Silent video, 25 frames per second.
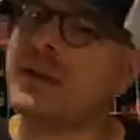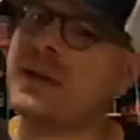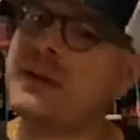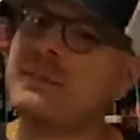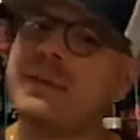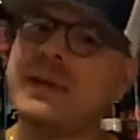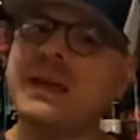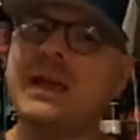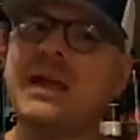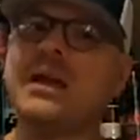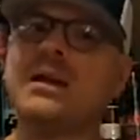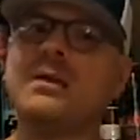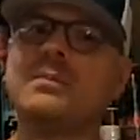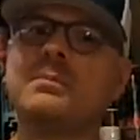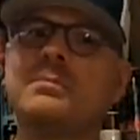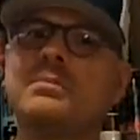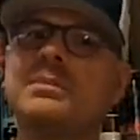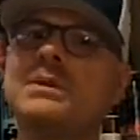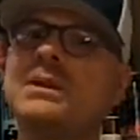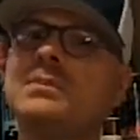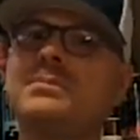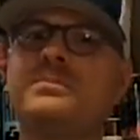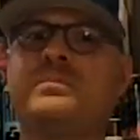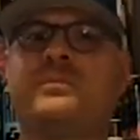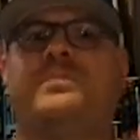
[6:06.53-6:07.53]
baby.
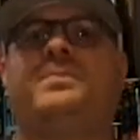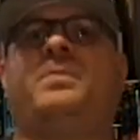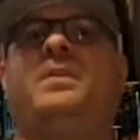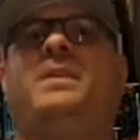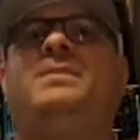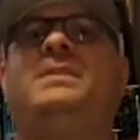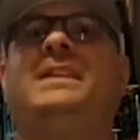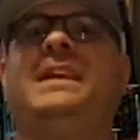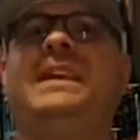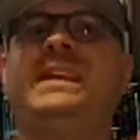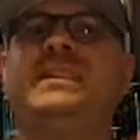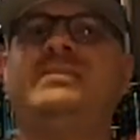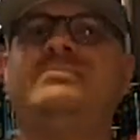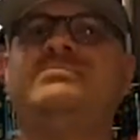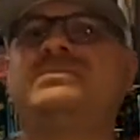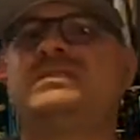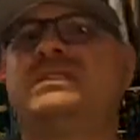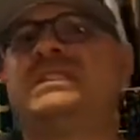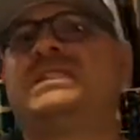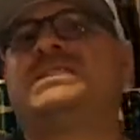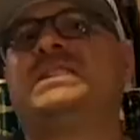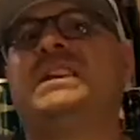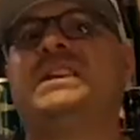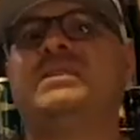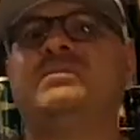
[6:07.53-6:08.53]
Yeah, 15,
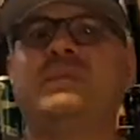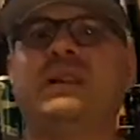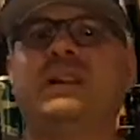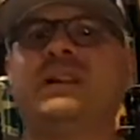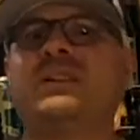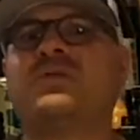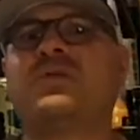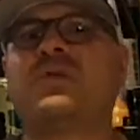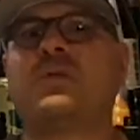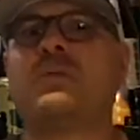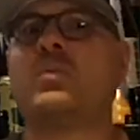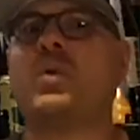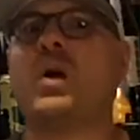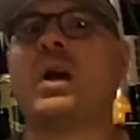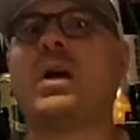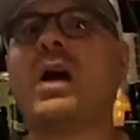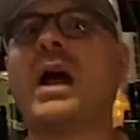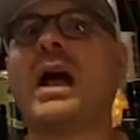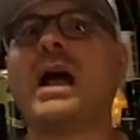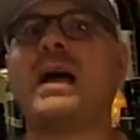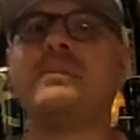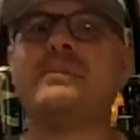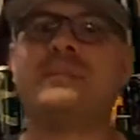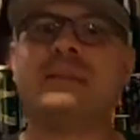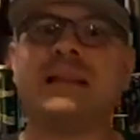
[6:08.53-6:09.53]
16 minutes from where
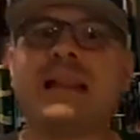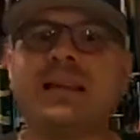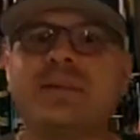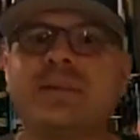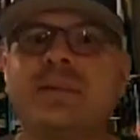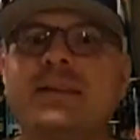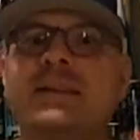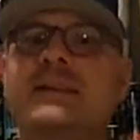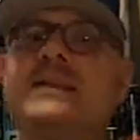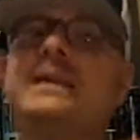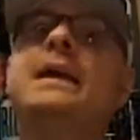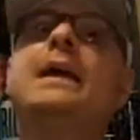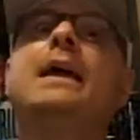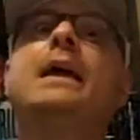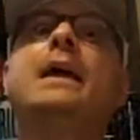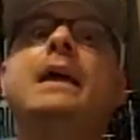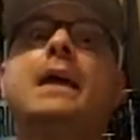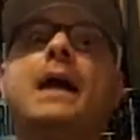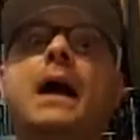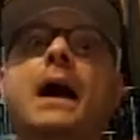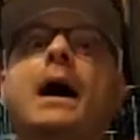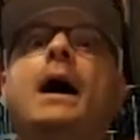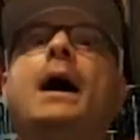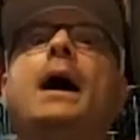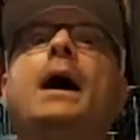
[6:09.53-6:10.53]
I'm living.
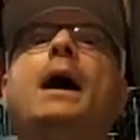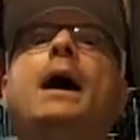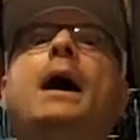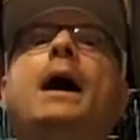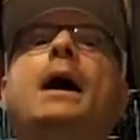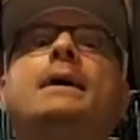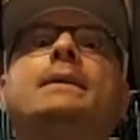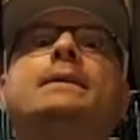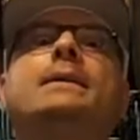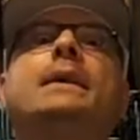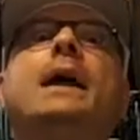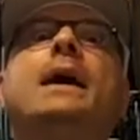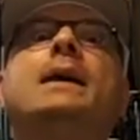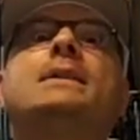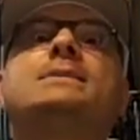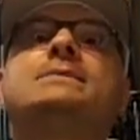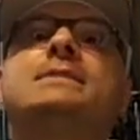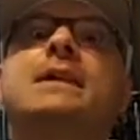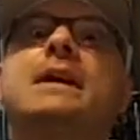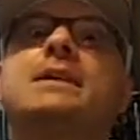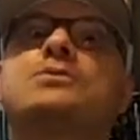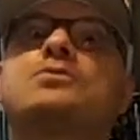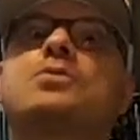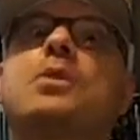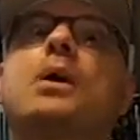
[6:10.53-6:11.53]
Ah, yes,
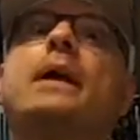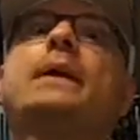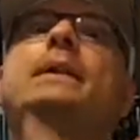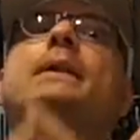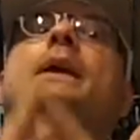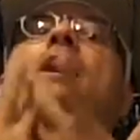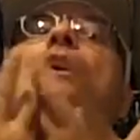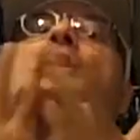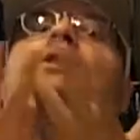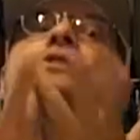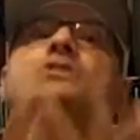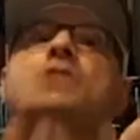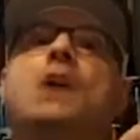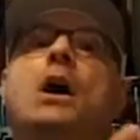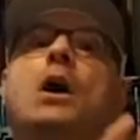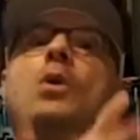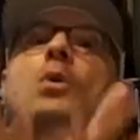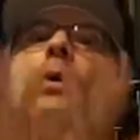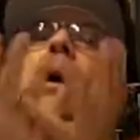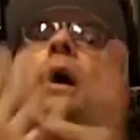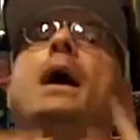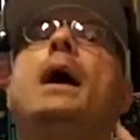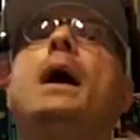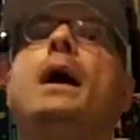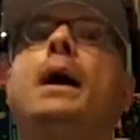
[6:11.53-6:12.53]
that's right.
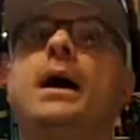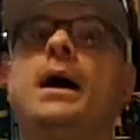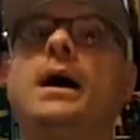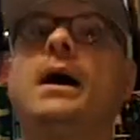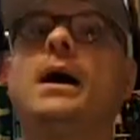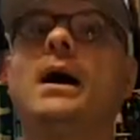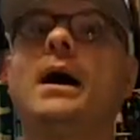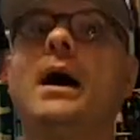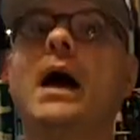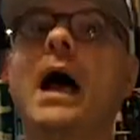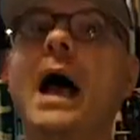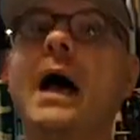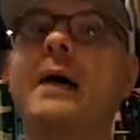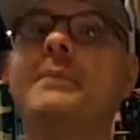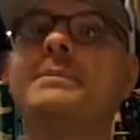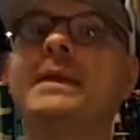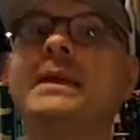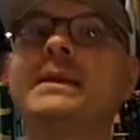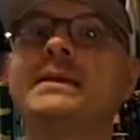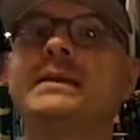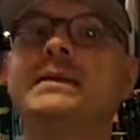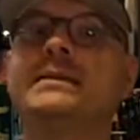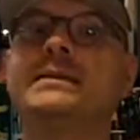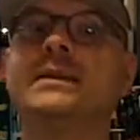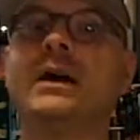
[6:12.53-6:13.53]
So, I'm
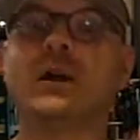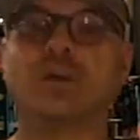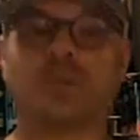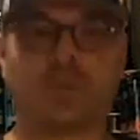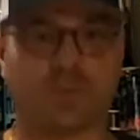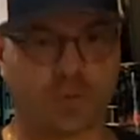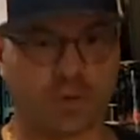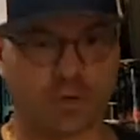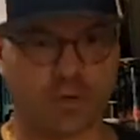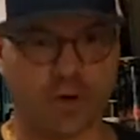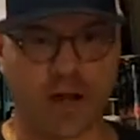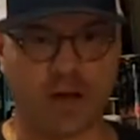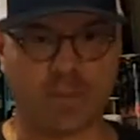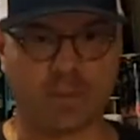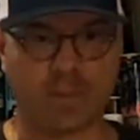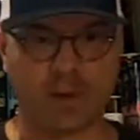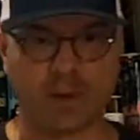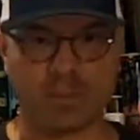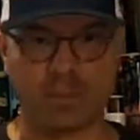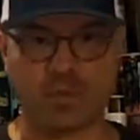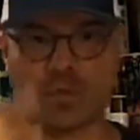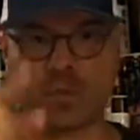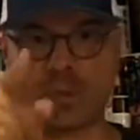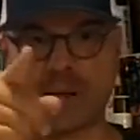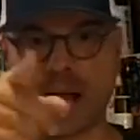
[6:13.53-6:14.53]
getting it done for the craft beer
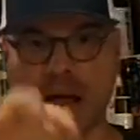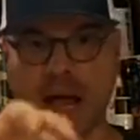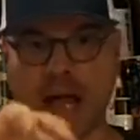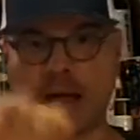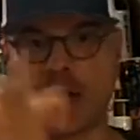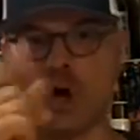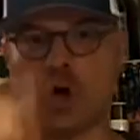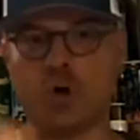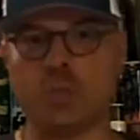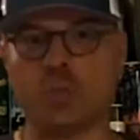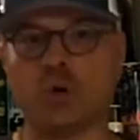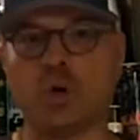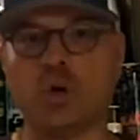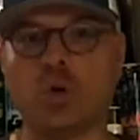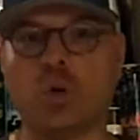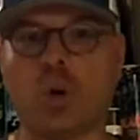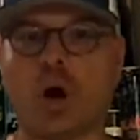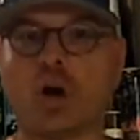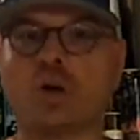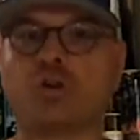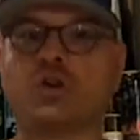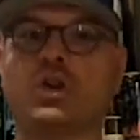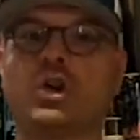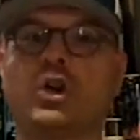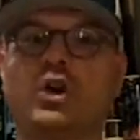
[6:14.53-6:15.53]
movement. I hope you
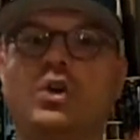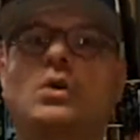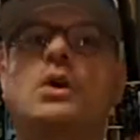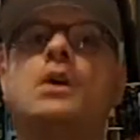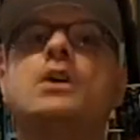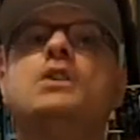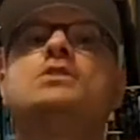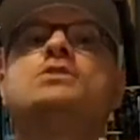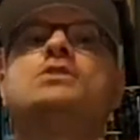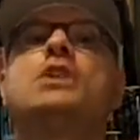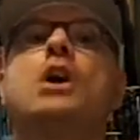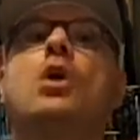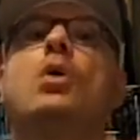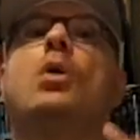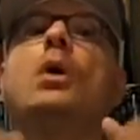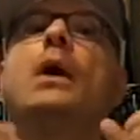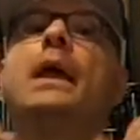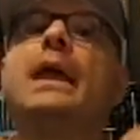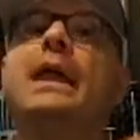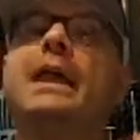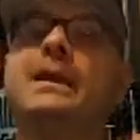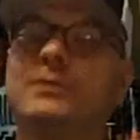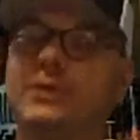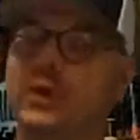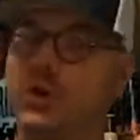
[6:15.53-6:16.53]
are too. So,
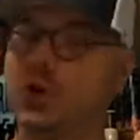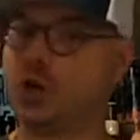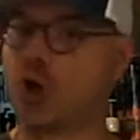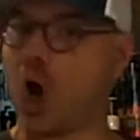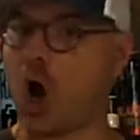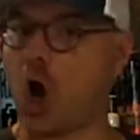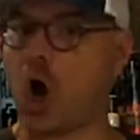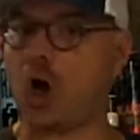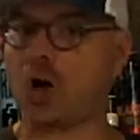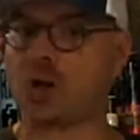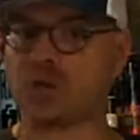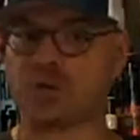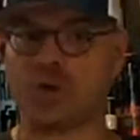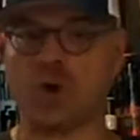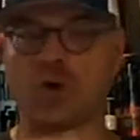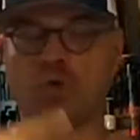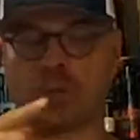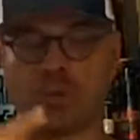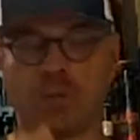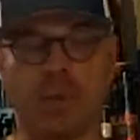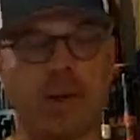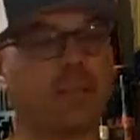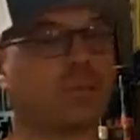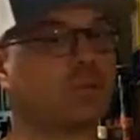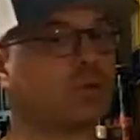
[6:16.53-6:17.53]
if you could also
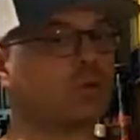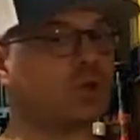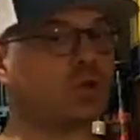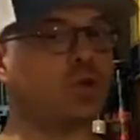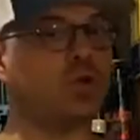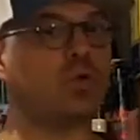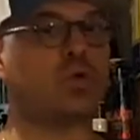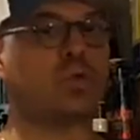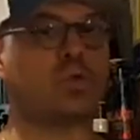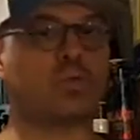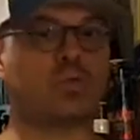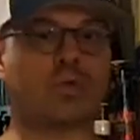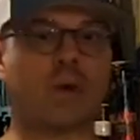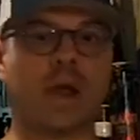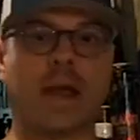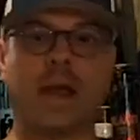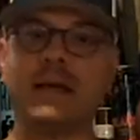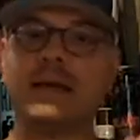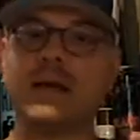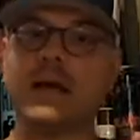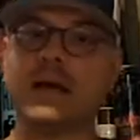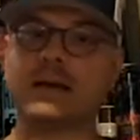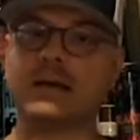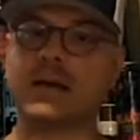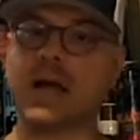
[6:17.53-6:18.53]
remember to rate,
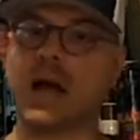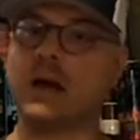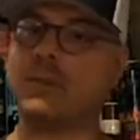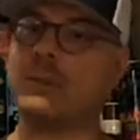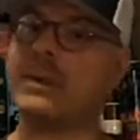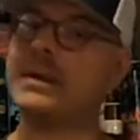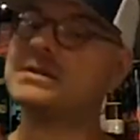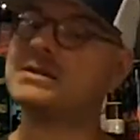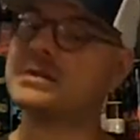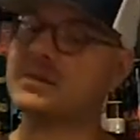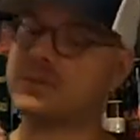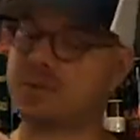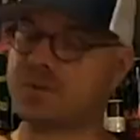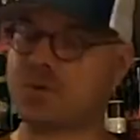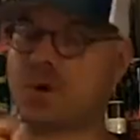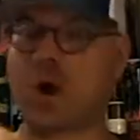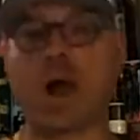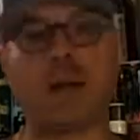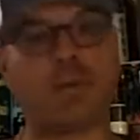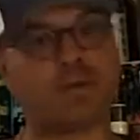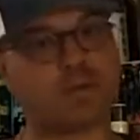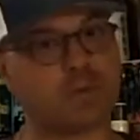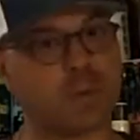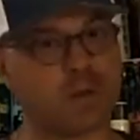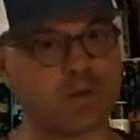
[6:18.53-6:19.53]
comment,
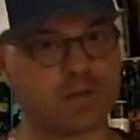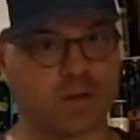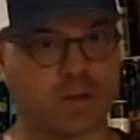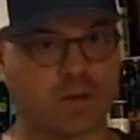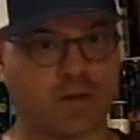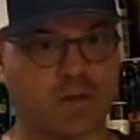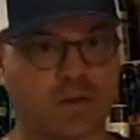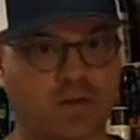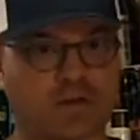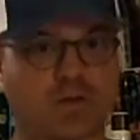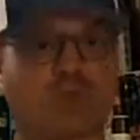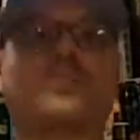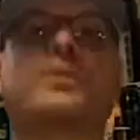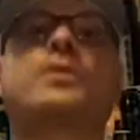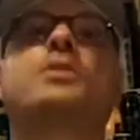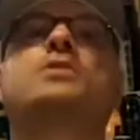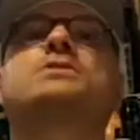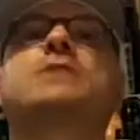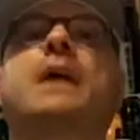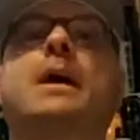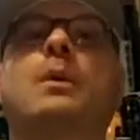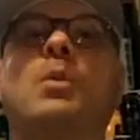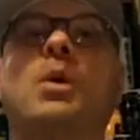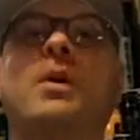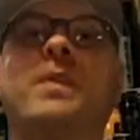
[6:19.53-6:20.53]
subscribe, especially if this is your first
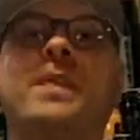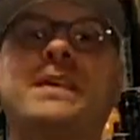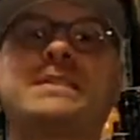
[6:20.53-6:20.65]
time with